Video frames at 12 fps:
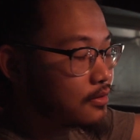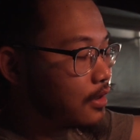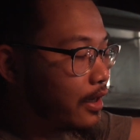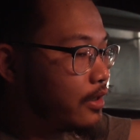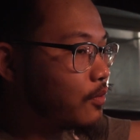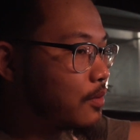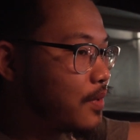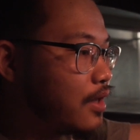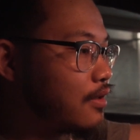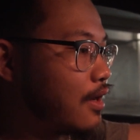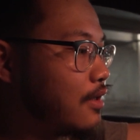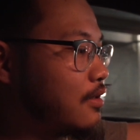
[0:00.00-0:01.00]
I didn't want to pay
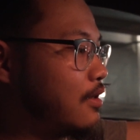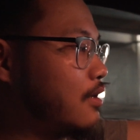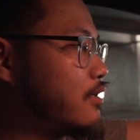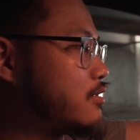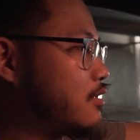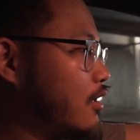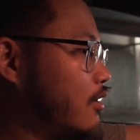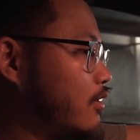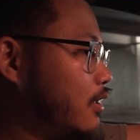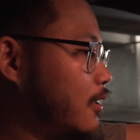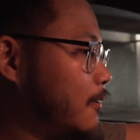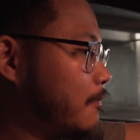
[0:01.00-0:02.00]
that,
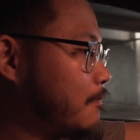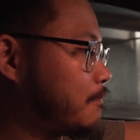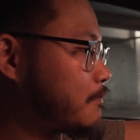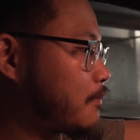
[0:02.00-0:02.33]
so